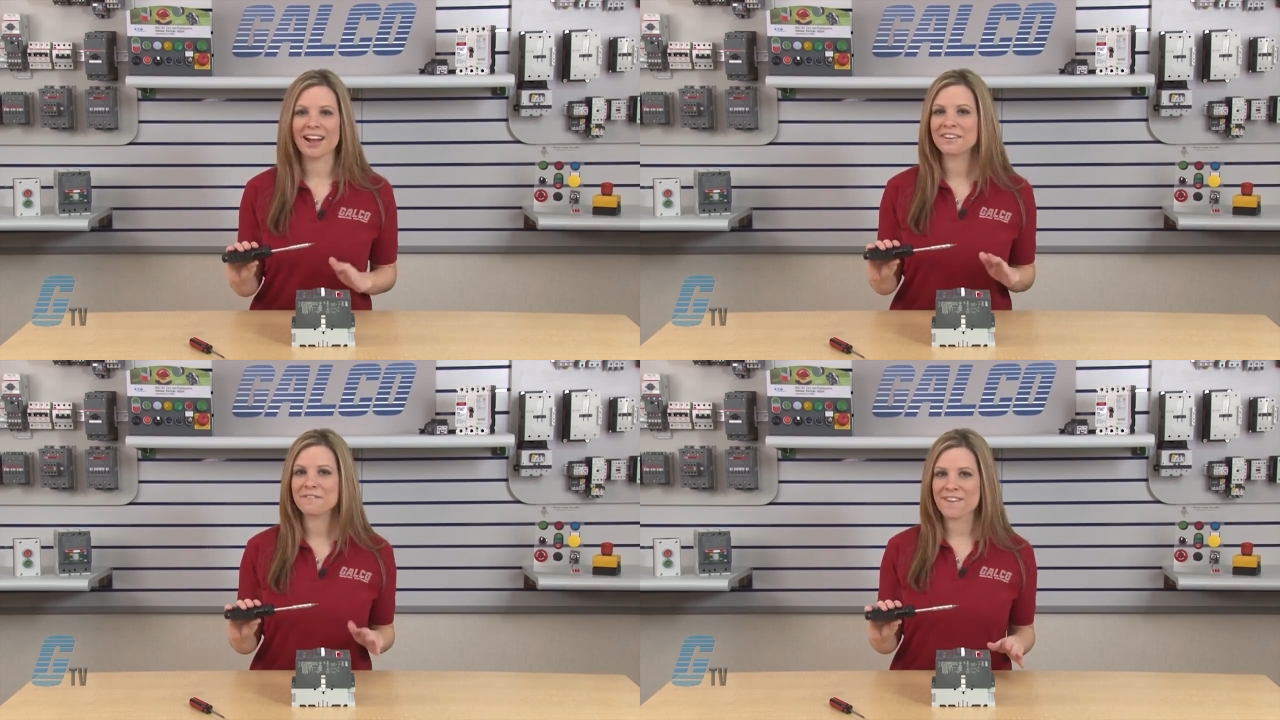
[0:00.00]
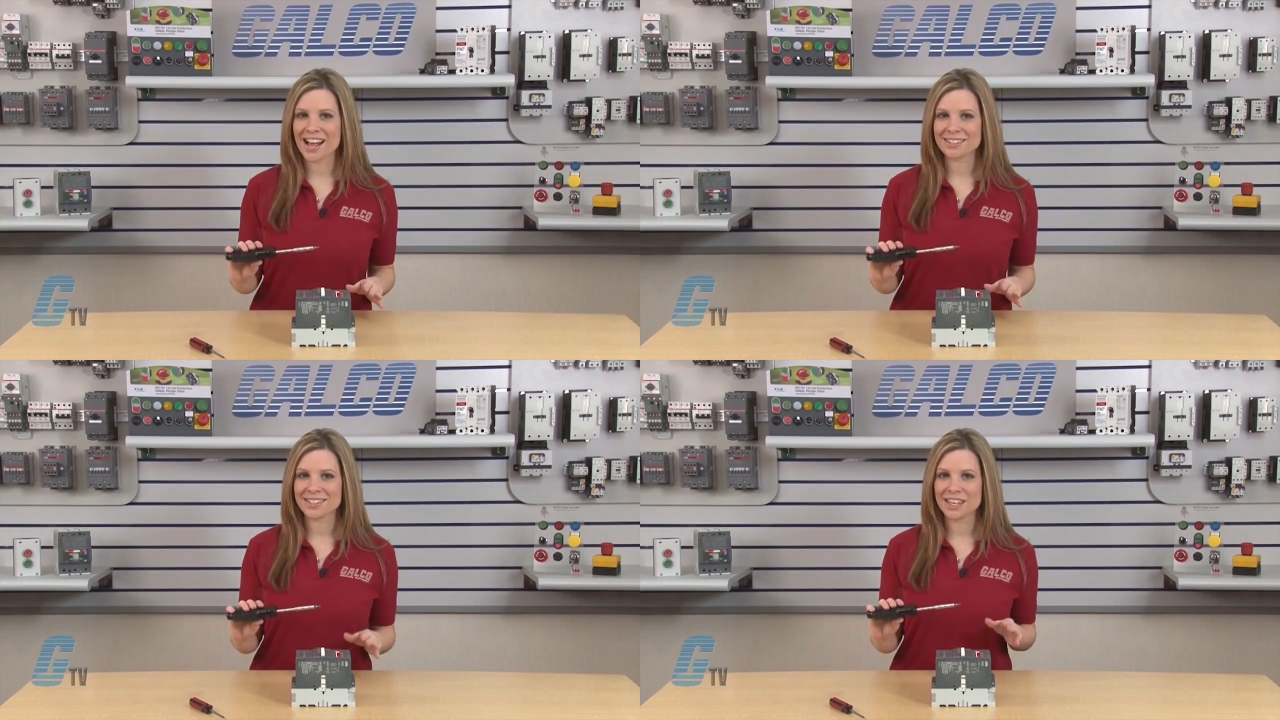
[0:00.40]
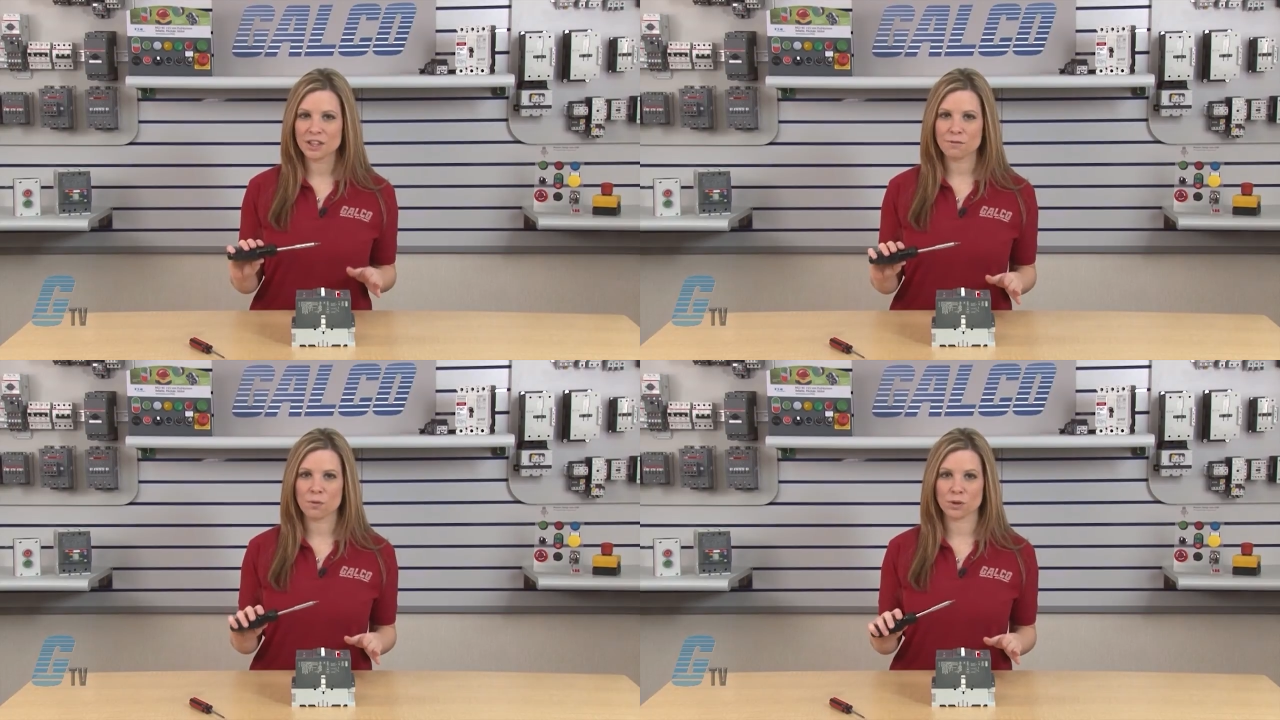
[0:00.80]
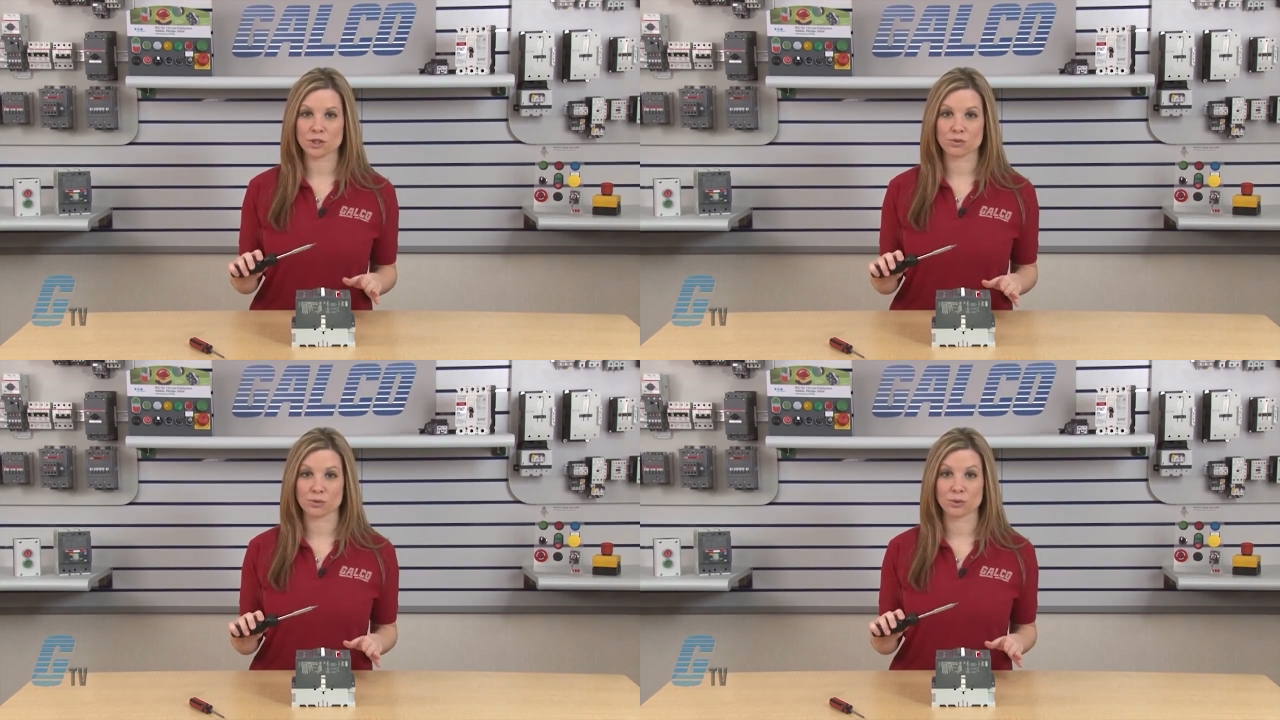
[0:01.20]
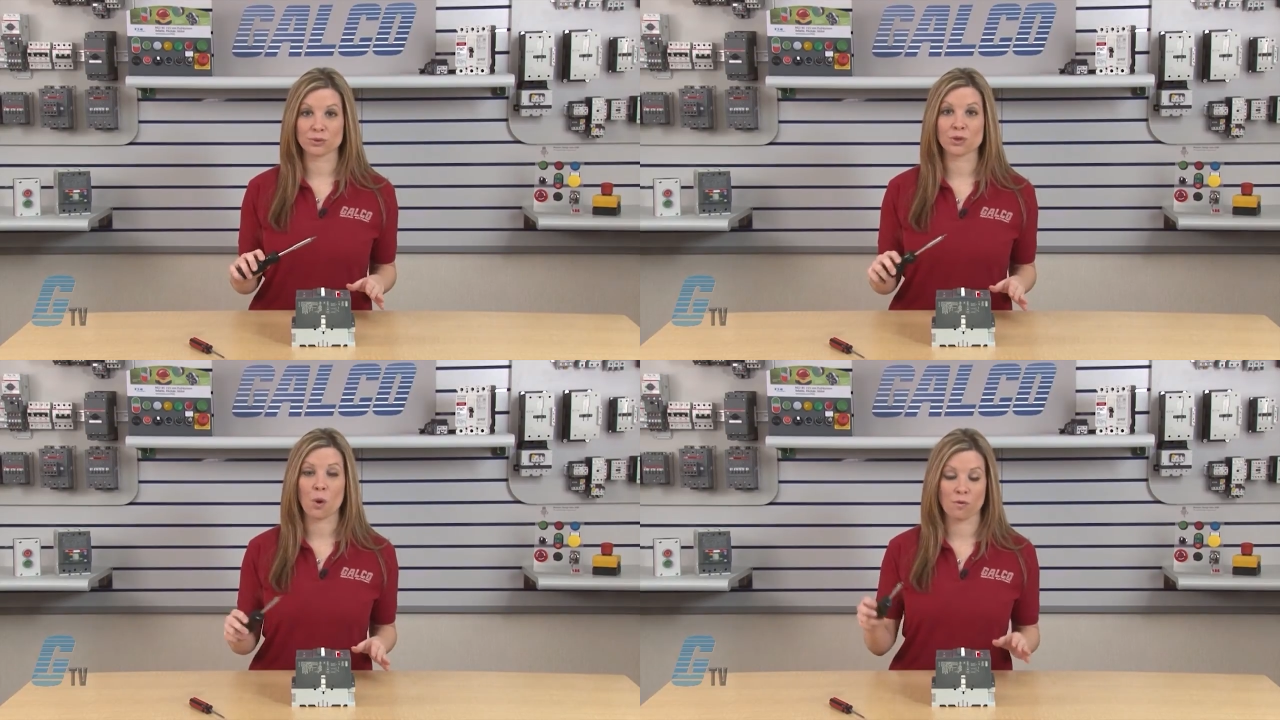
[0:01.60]
unfastening the four
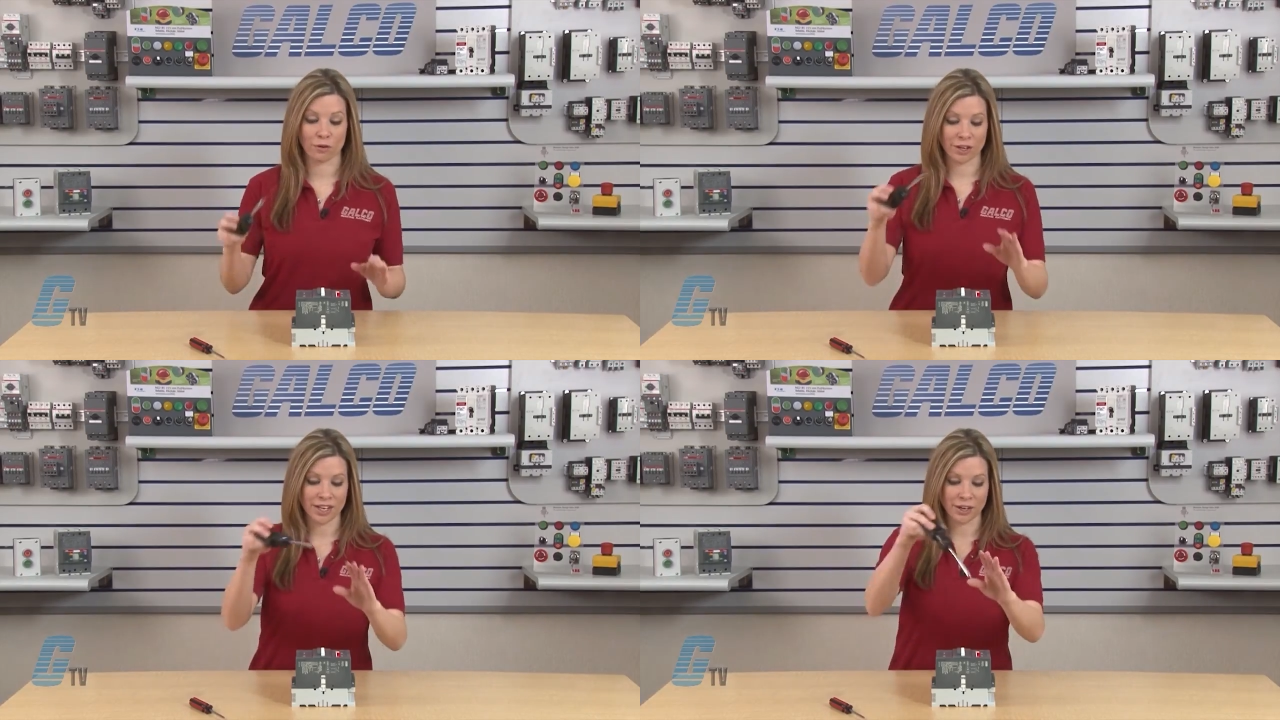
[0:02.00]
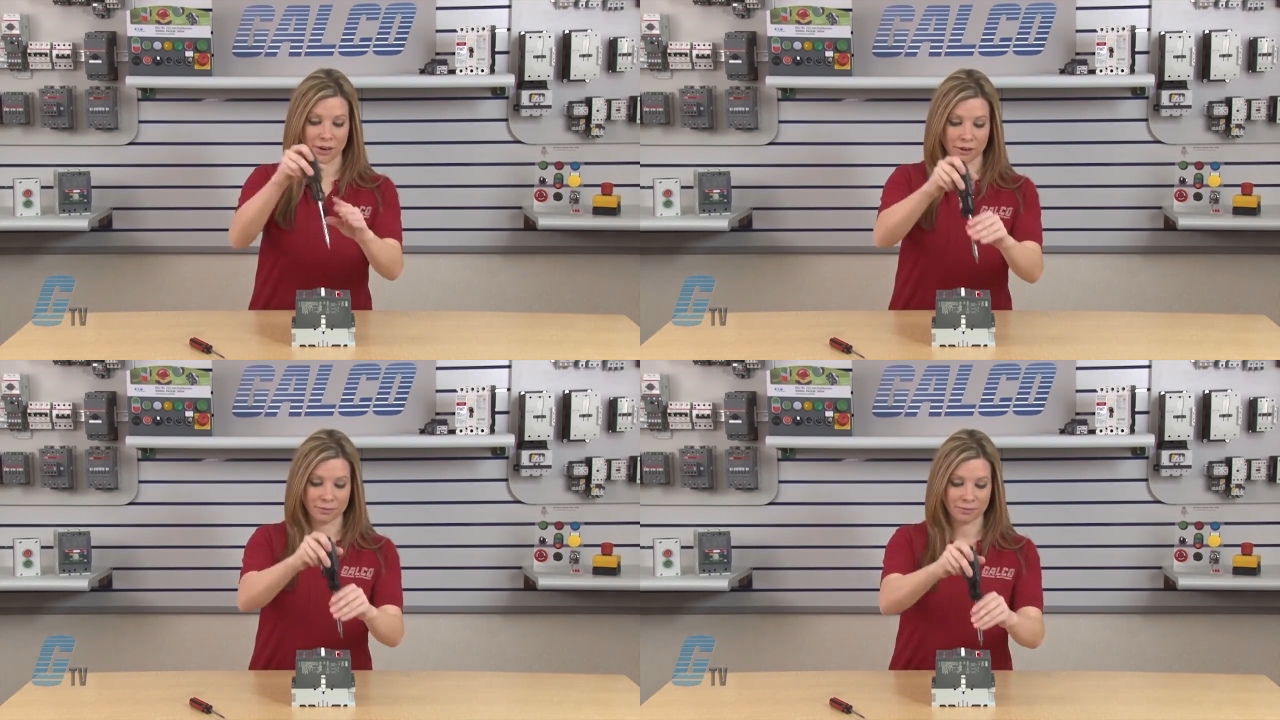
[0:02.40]
screws over here.